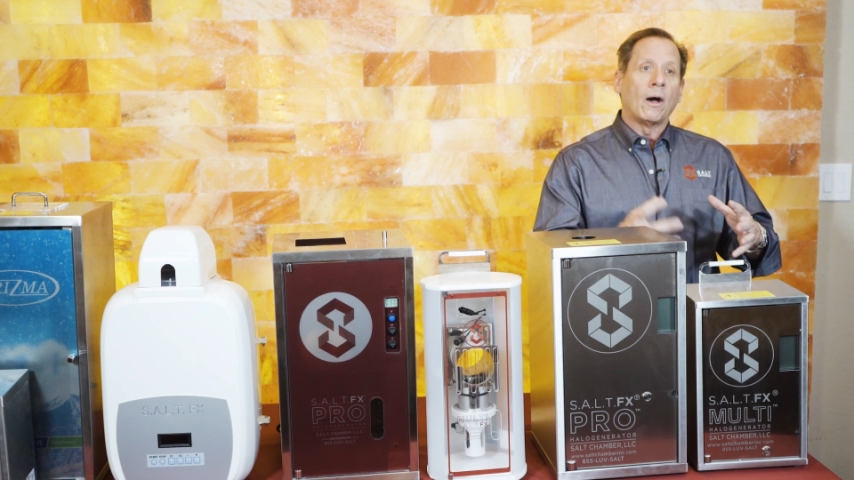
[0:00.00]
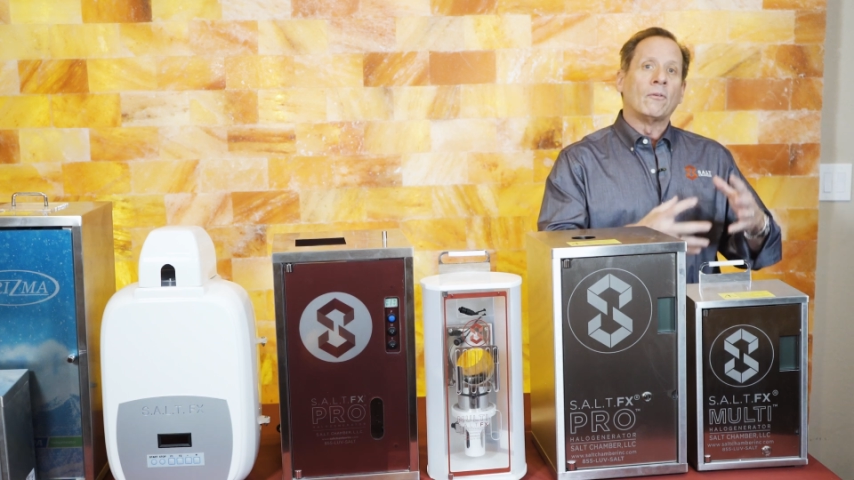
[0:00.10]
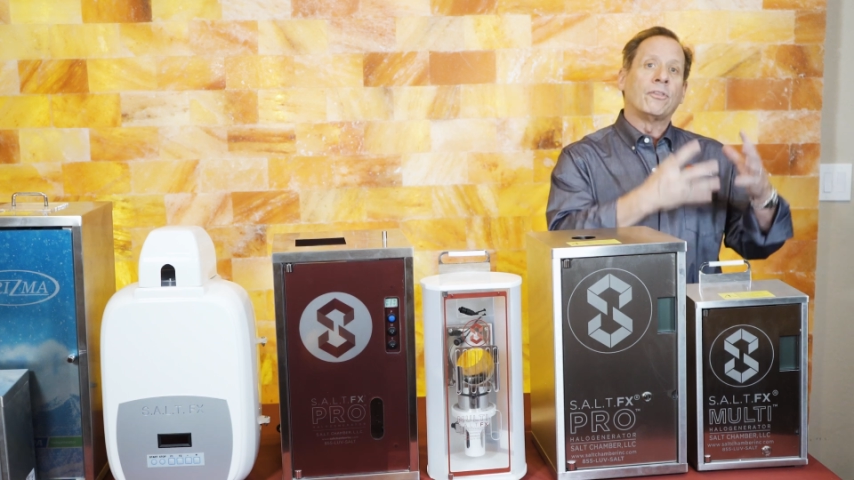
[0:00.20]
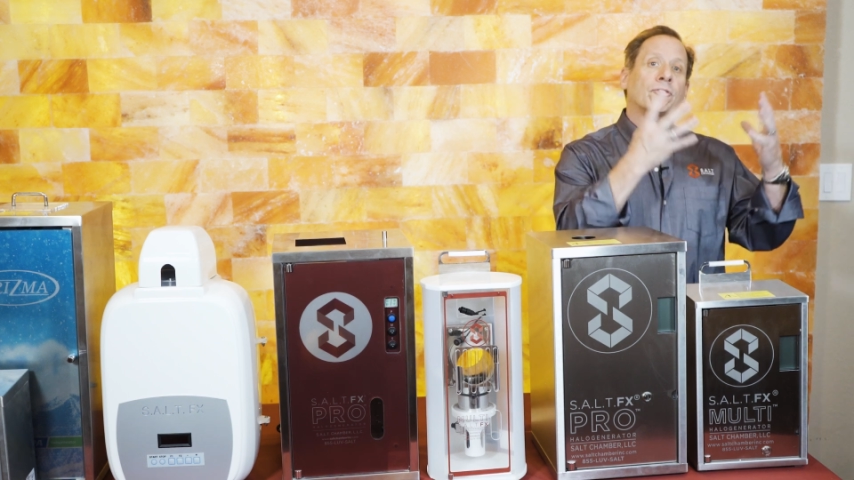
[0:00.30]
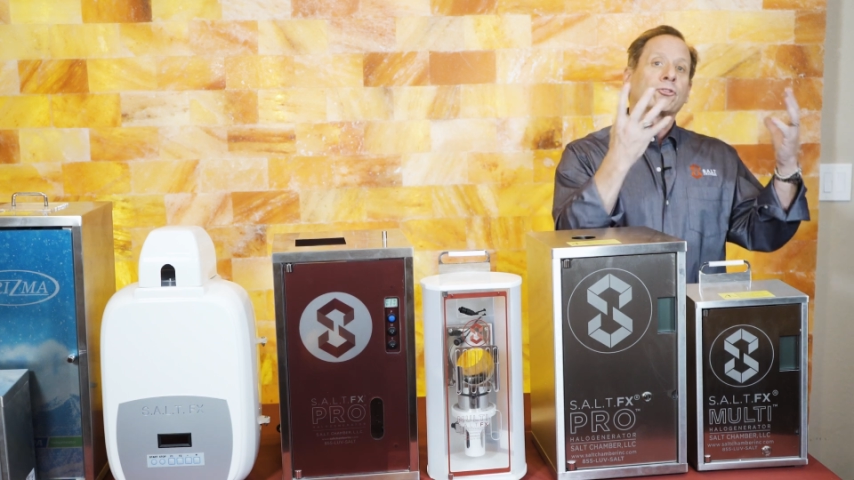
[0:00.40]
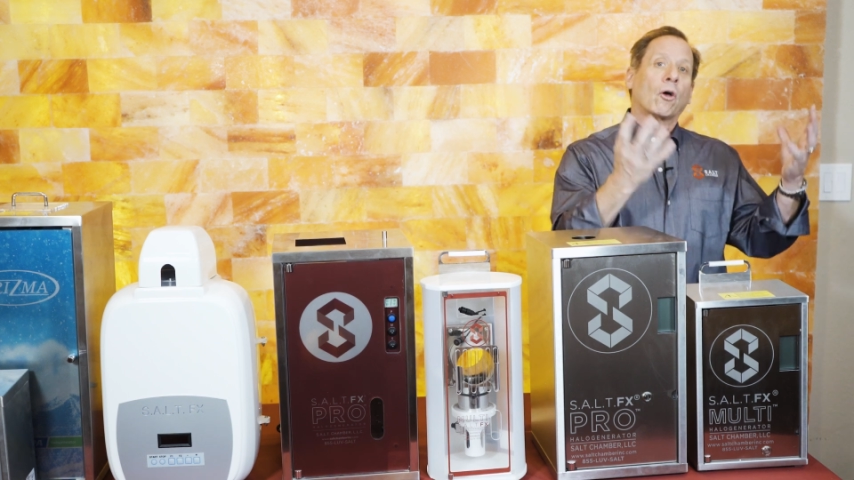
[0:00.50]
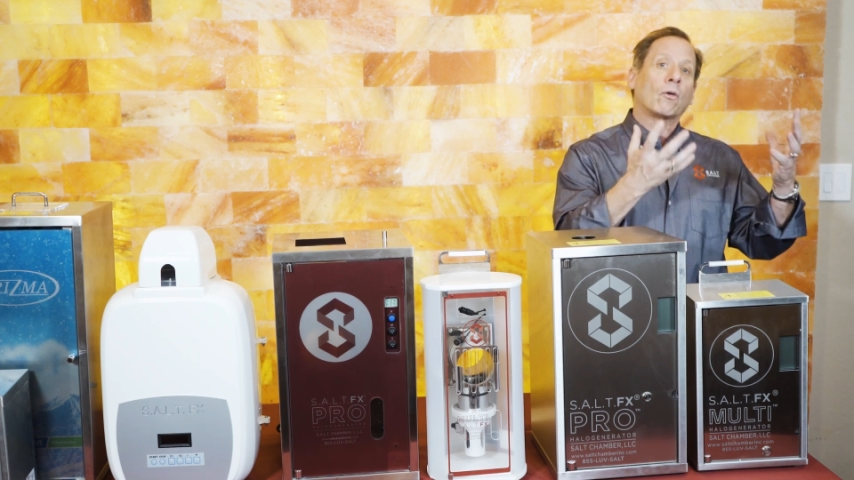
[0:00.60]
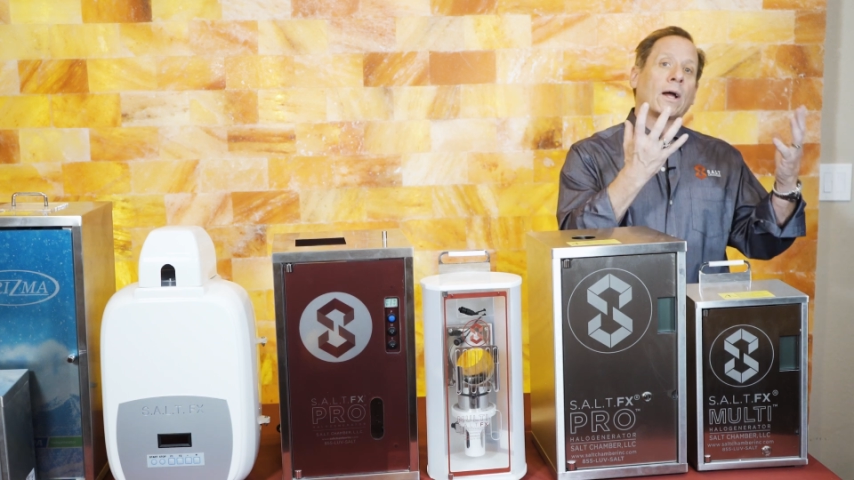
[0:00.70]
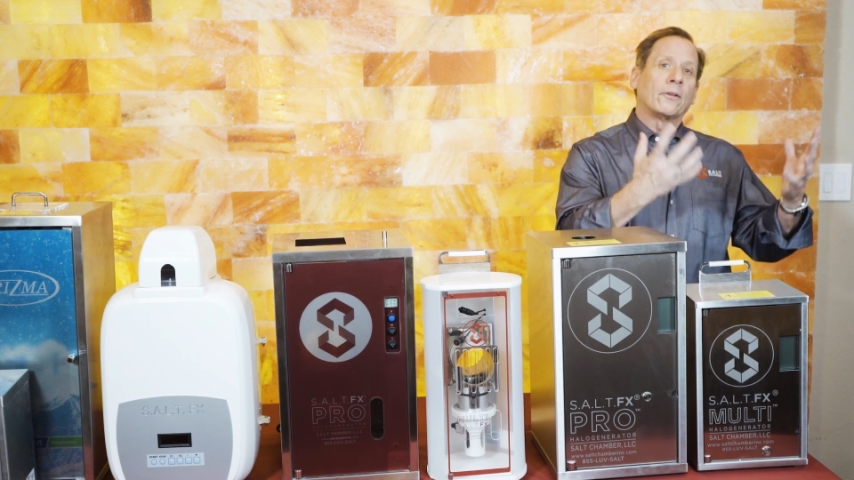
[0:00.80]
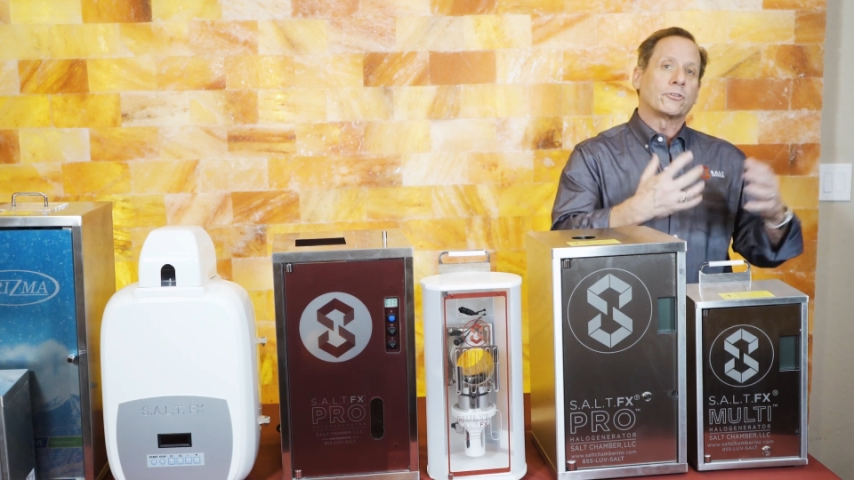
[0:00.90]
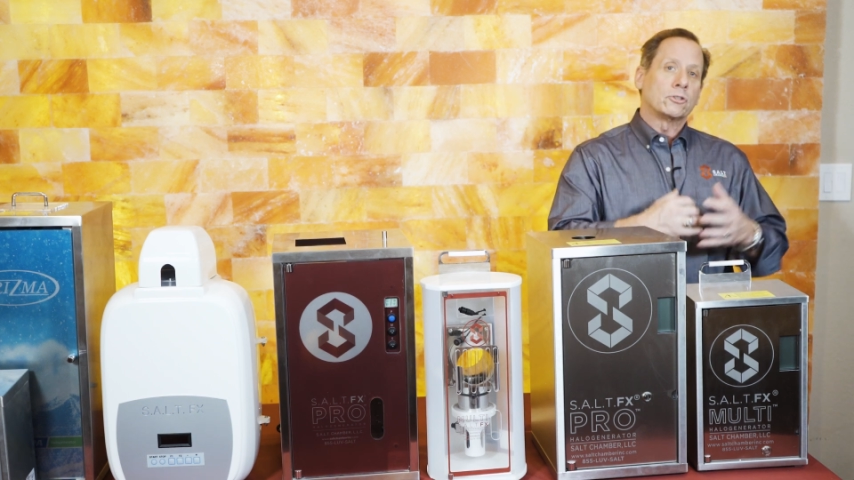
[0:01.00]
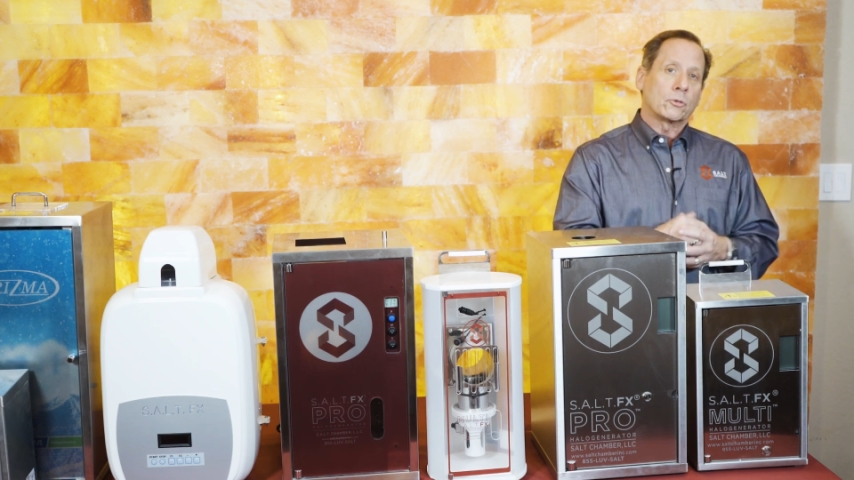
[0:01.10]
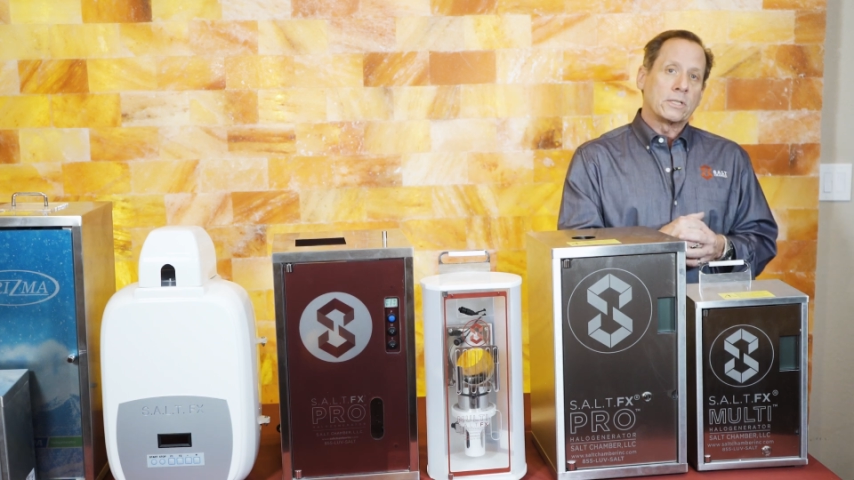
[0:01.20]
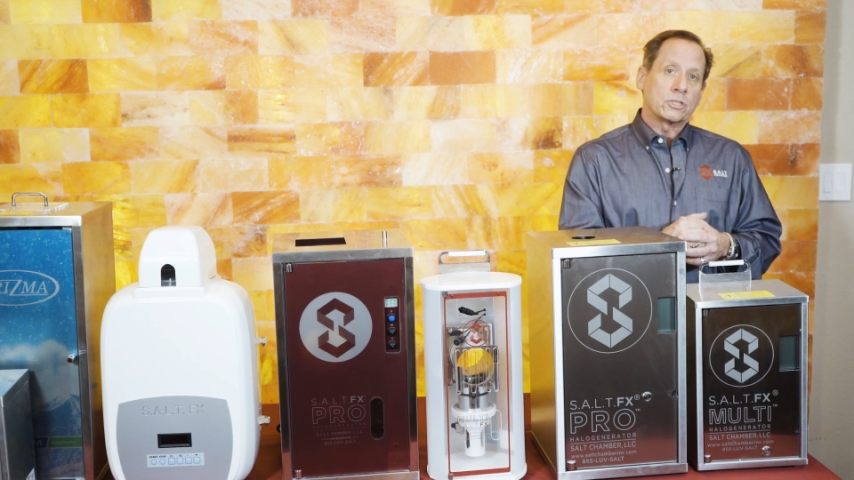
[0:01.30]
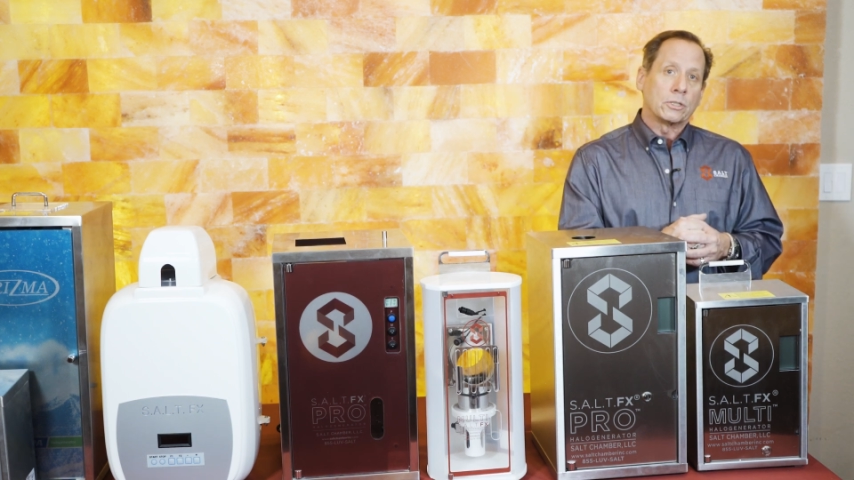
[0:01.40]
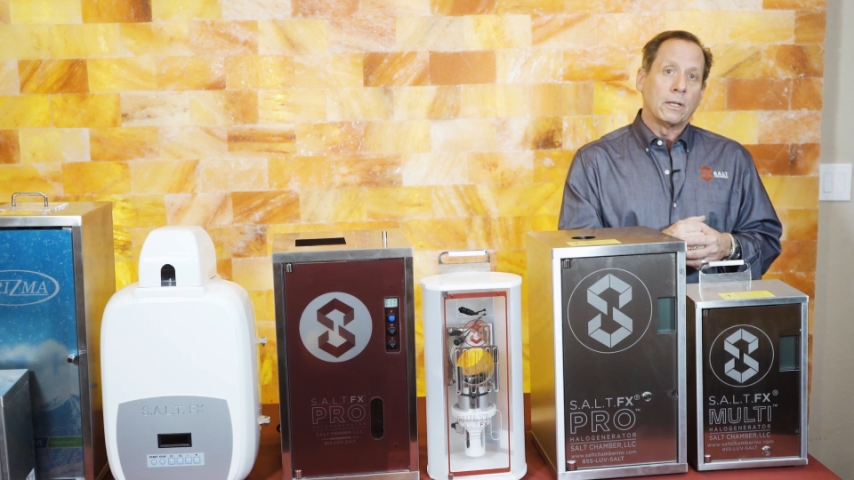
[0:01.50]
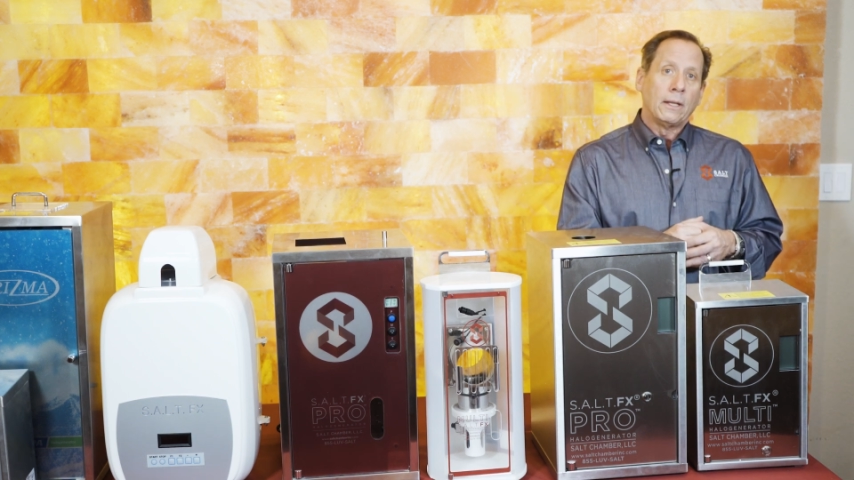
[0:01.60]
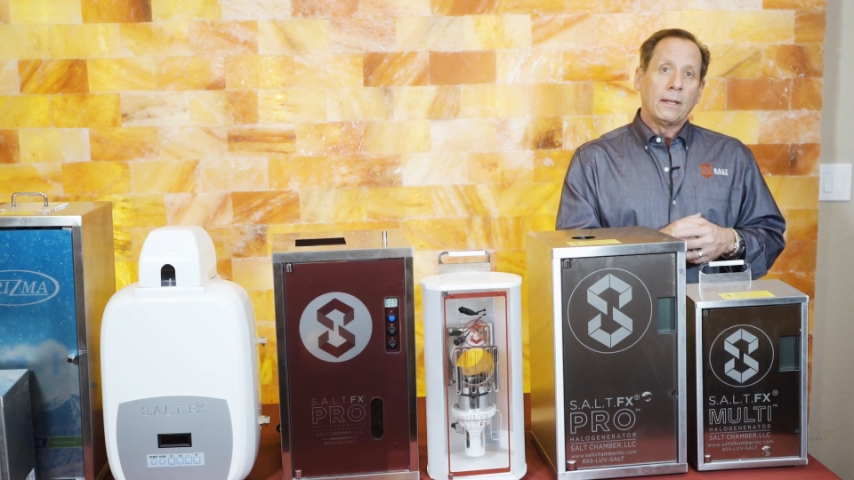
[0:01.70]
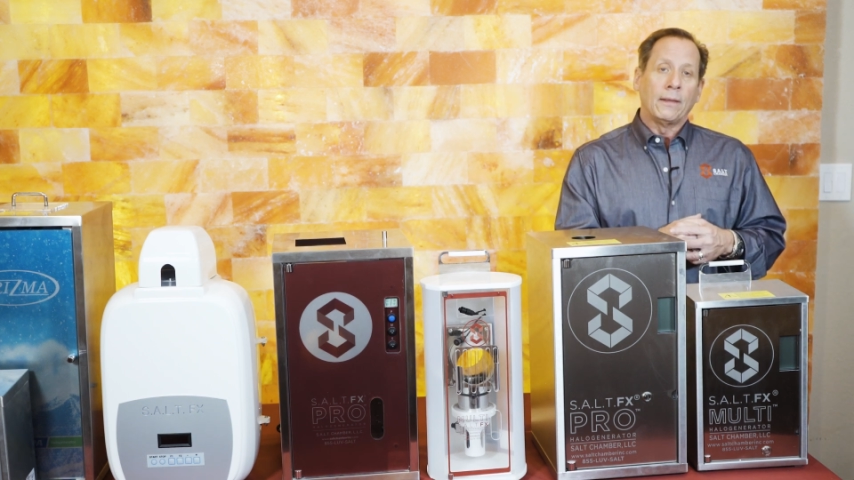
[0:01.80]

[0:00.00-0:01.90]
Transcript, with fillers: of the salt concentration